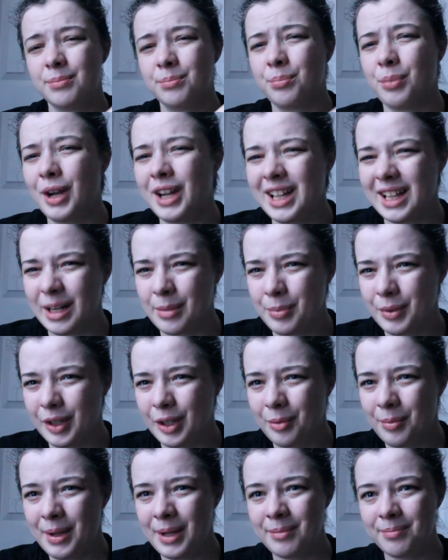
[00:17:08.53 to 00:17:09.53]
break it up a
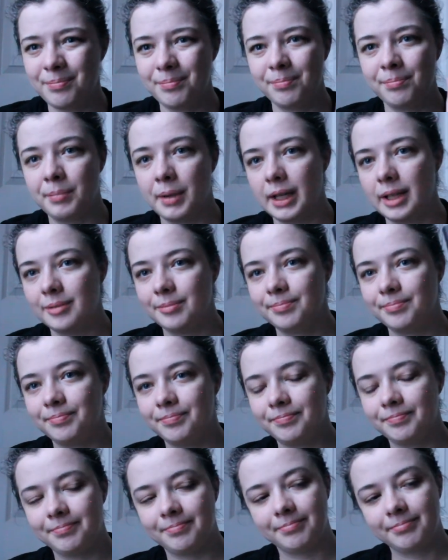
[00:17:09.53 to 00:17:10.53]
little bit, but
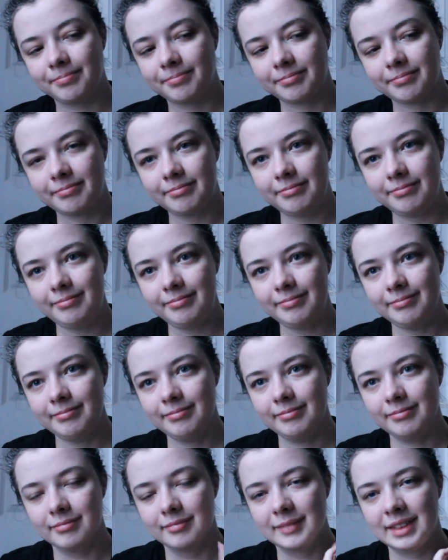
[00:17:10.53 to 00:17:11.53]

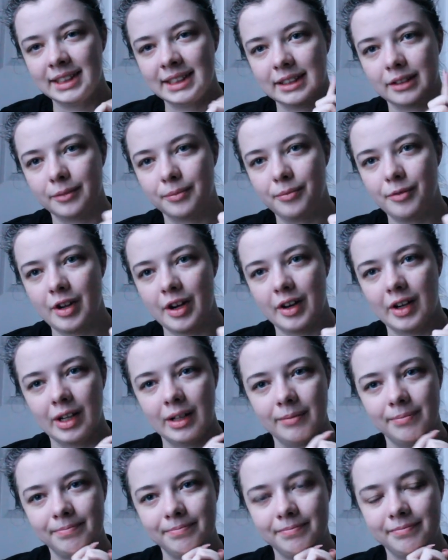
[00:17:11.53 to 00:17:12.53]
I'm still
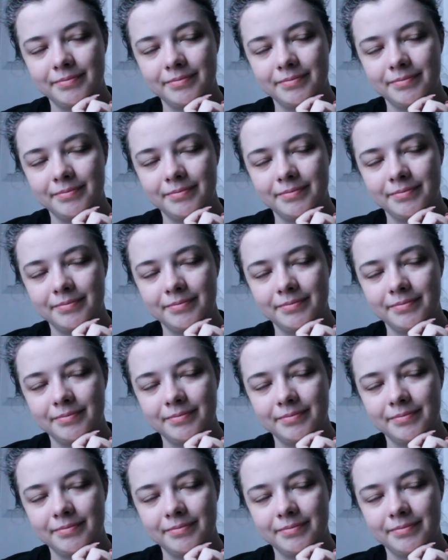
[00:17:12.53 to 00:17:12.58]
very,